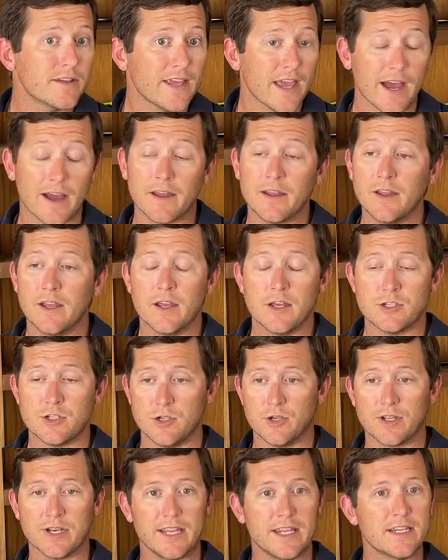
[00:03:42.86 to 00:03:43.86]
Yeah. So
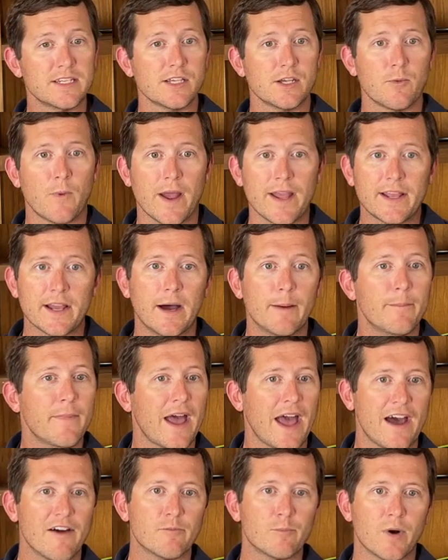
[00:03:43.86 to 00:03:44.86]
you can easily wake up,
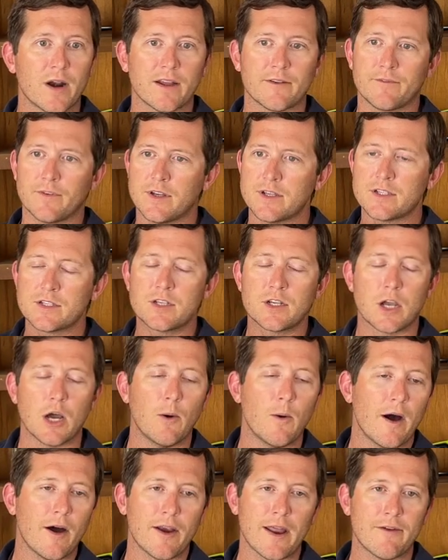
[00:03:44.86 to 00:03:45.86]
have breakfast,
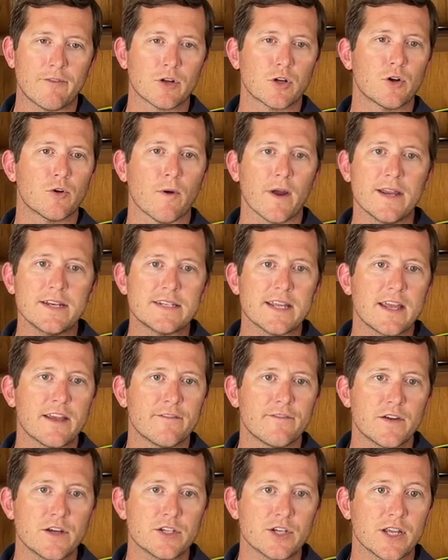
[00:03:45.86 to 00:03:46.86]
go out, have a great day of
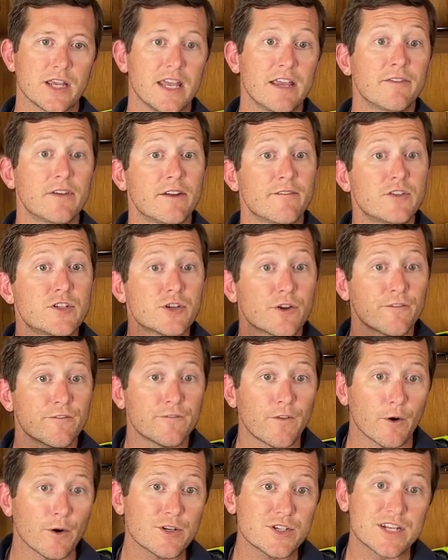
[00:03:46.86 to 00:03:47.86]
fishing. Even if it's your
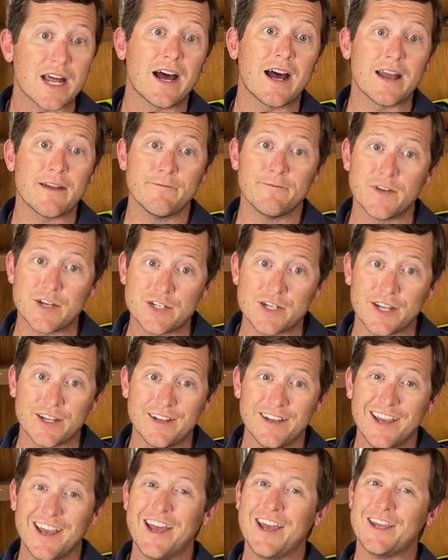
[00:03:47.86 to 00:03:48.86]
first time
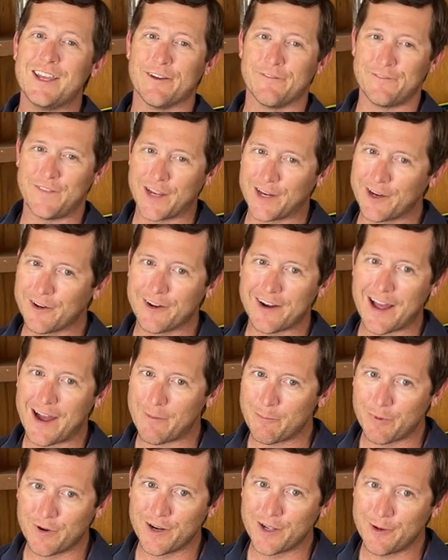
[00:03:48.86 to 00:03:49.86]
fishing, you figure it
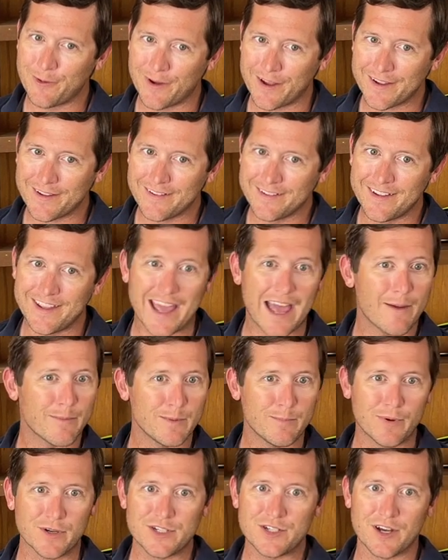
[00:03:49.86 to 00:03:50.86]
out pretty quick. Gabby
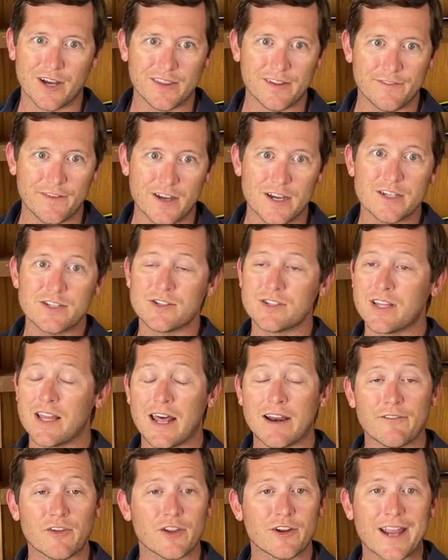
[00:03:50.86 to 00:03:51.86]
puts you on the fish. There's a lot
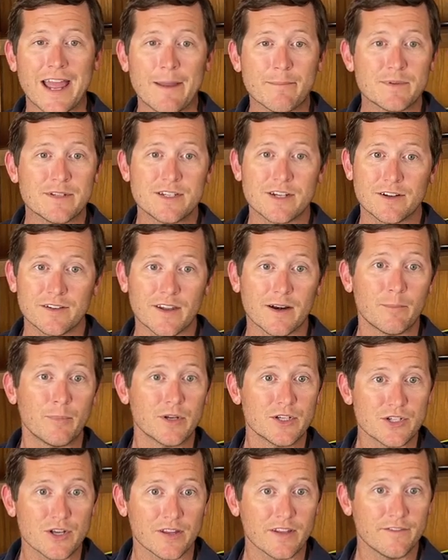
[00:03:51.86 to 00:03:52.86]
of other captains here that'll
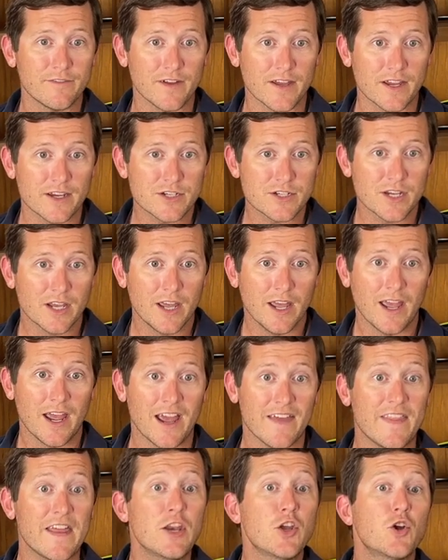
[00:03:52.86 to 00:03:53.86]
put you on the fish.
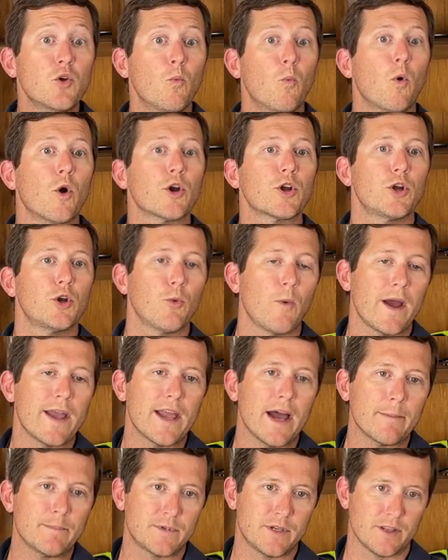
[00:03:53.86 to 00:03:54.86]
And then you can work your way
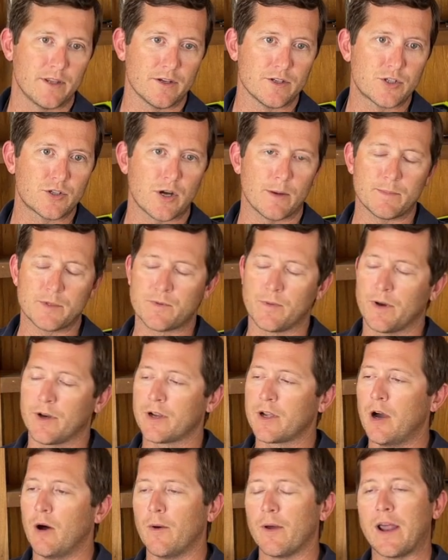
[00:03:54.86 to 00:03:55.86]
up to those trips where you're
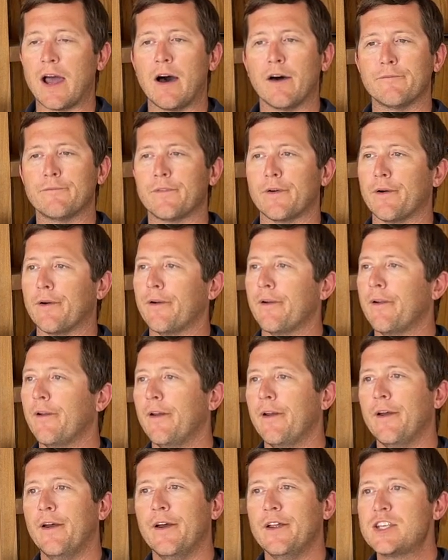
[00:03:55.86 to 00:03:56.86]
going out for
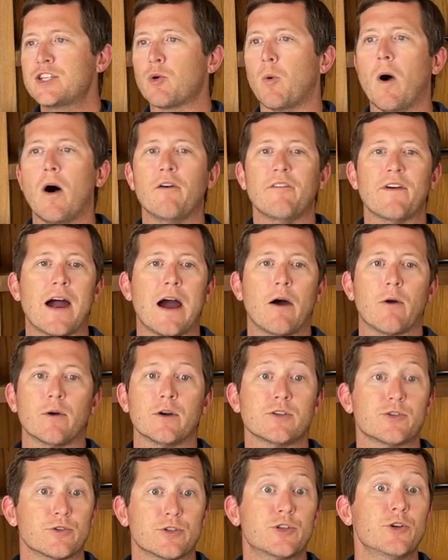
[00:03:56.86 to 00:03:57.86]
12
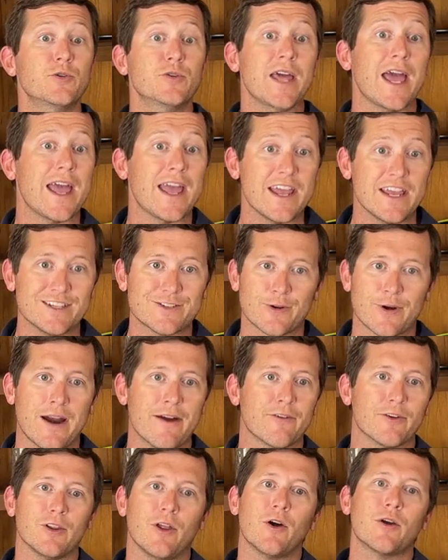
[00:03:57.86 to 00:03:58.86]
hours or 2 days or
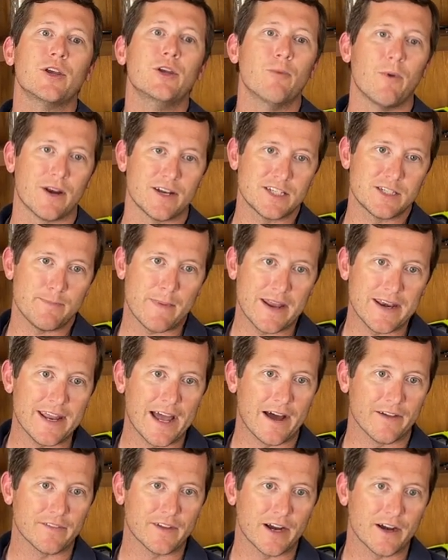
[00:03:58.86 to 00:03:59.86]
however long you want to spend
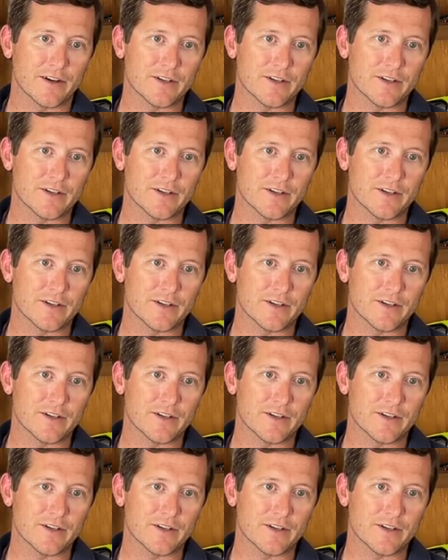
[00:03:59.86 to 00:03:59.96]
out there.